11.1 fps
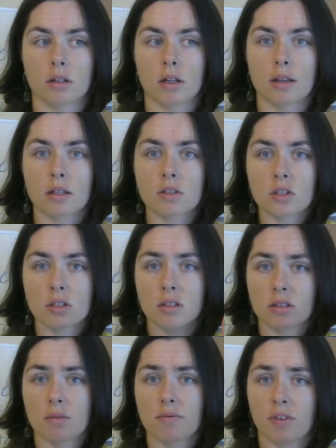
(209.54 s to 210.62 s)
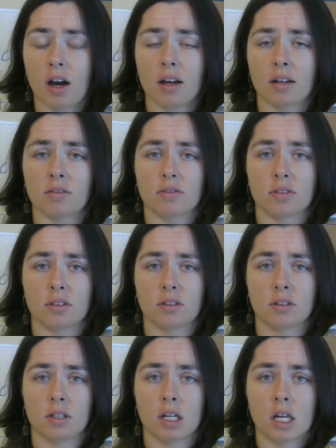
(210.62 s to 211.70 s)
And that's just on step 5.
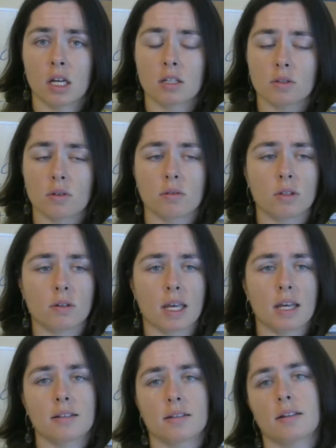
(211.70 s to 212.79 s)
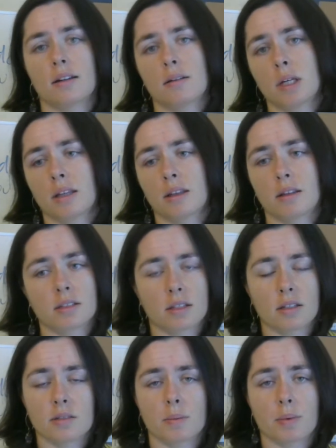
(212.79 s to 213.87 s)
So you can't,
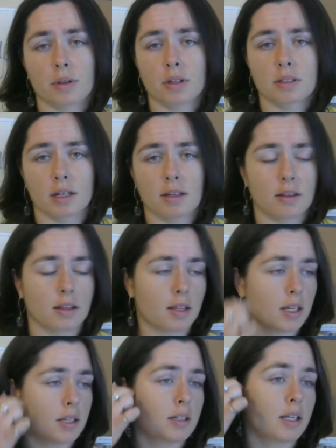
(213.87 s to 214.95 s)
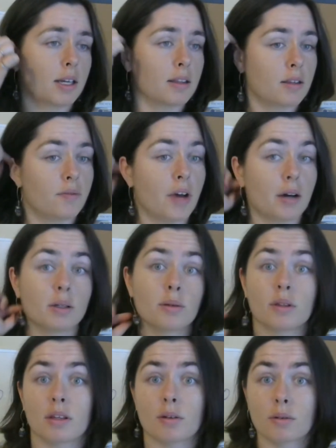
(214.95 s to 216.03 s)
there's people that saying that they didn't get the value
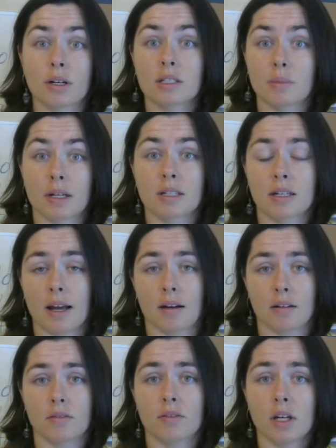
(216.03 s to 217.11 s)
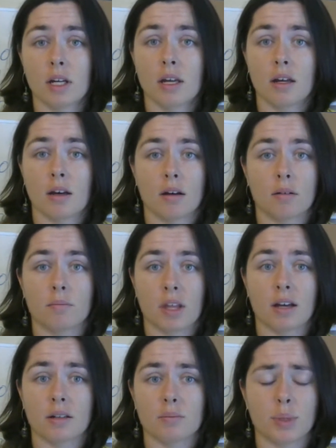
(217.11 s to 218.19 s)
that they were expecting out of
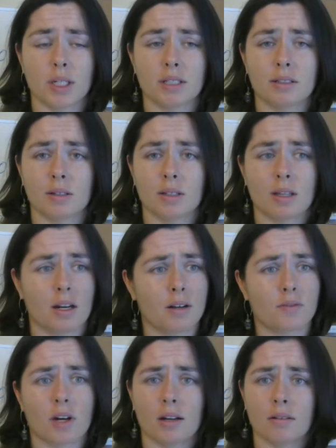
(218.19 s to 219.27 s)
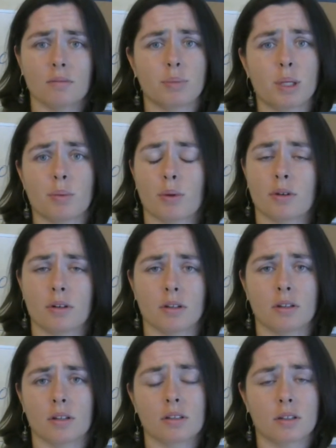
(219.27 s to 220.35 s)
that. But then I've got people that are on
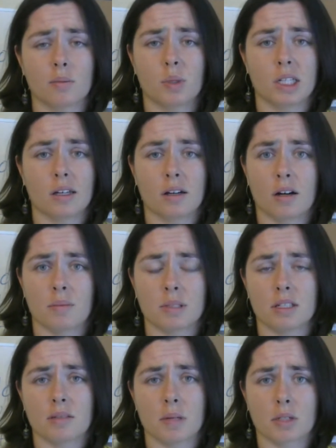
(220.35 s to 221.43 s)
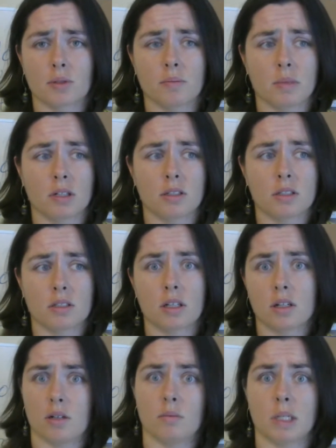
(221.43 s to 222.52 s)
the complete opposite spectrum that are just
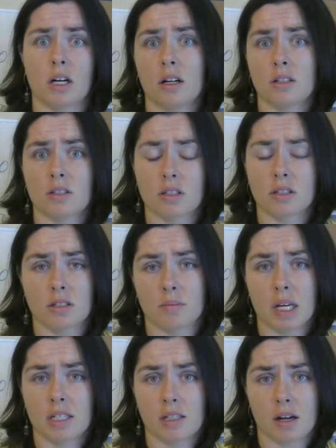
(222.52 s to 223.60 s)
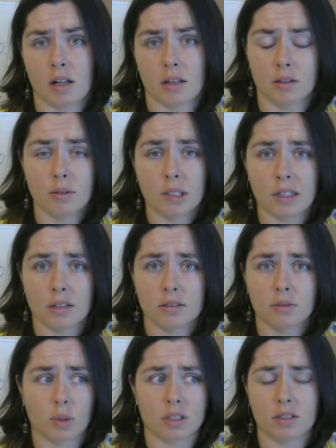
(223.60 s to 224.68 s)
like, oh my gosh, this is amazing. Hallelujah.
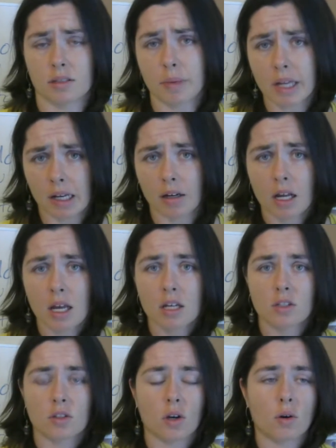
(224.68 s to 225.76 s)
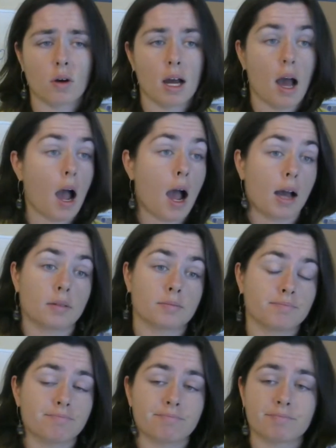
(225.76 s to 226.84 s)
Where has this been? So
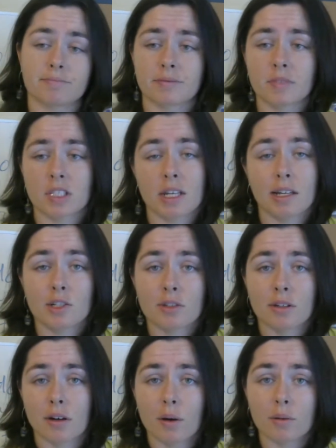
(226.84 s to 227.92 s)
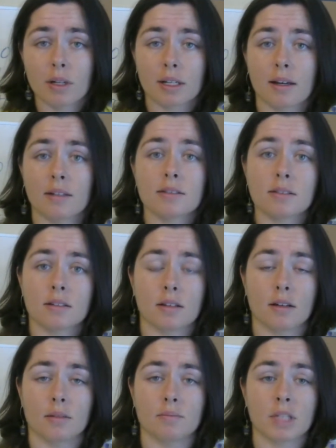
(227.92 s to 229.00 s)
to each their own, I guess.
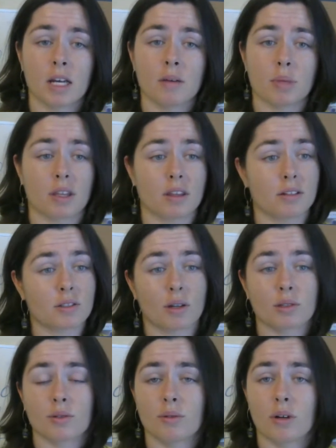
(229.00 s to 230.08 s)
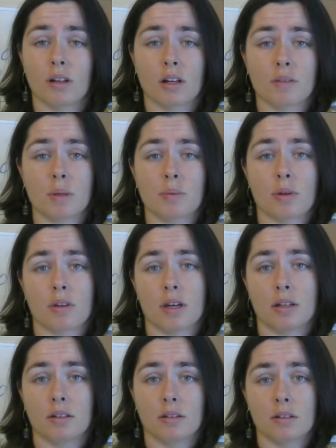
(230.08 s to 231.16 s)
But then there's also a lot of people
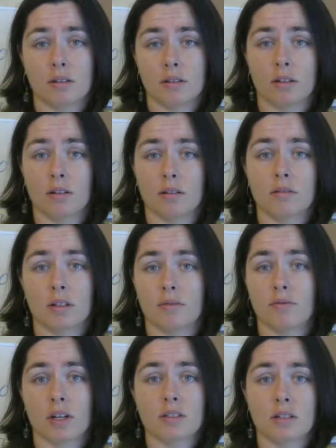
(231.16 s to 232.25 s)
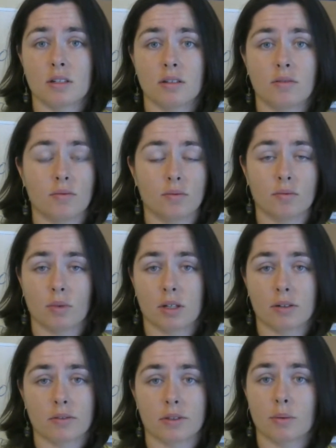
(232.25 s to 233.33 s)
that, invested
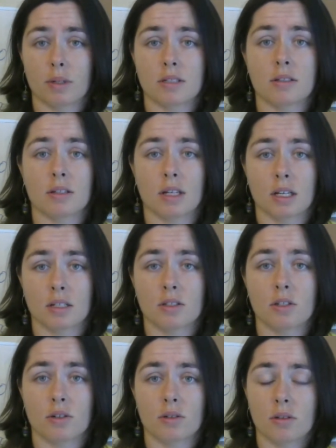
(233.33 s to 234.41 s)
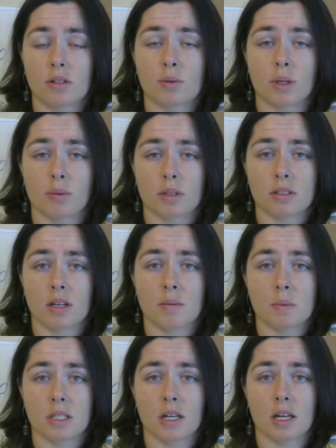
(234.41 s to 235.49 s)
whatever it was to get into the 21
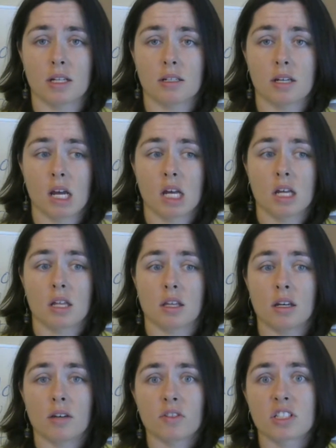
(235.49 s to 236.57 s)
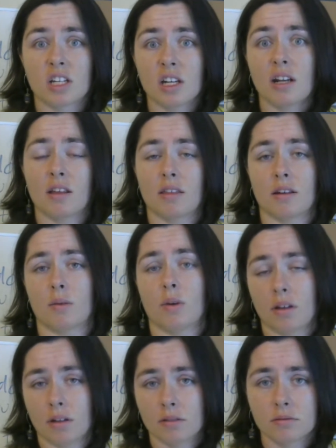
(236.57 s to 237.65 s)
steps and they never did anything with
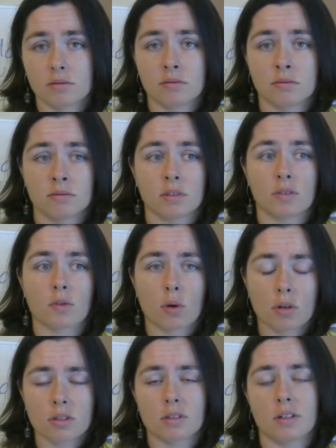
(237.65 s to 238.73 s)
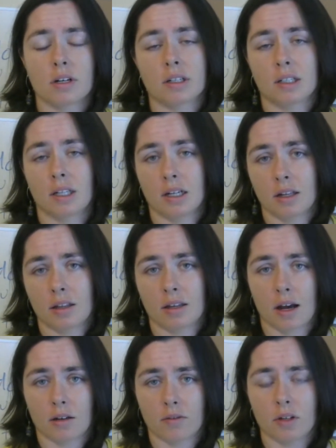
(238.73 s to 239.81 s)
it. Of course you're not going to get anything
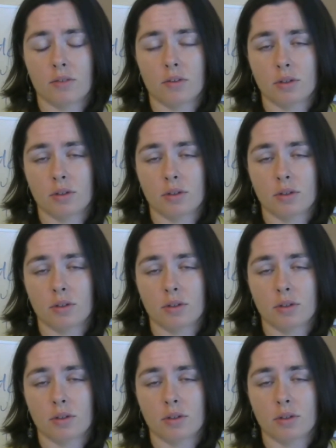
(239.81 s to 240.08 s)
out of it if you